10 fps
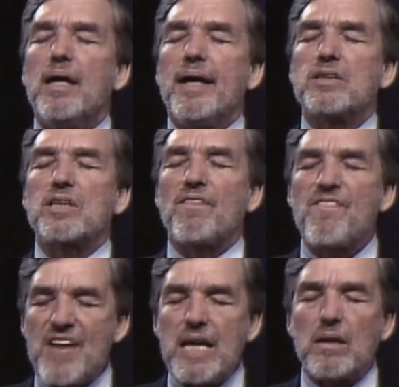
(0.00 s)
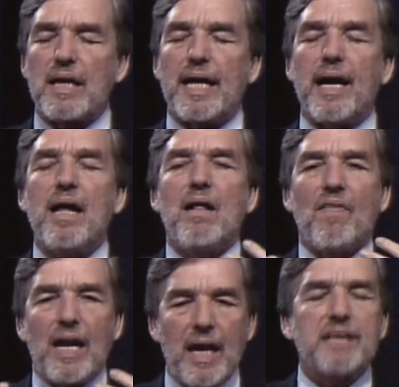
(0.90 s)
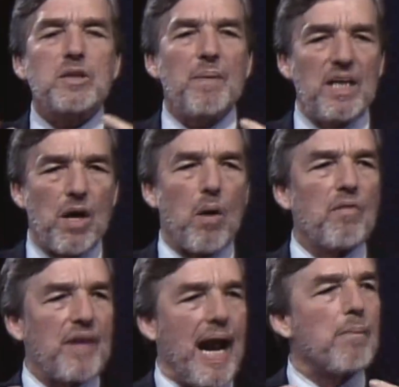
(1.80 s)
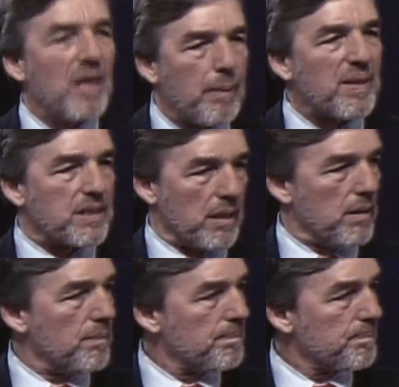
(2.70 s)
is the feeling that lets me know that I'm limited.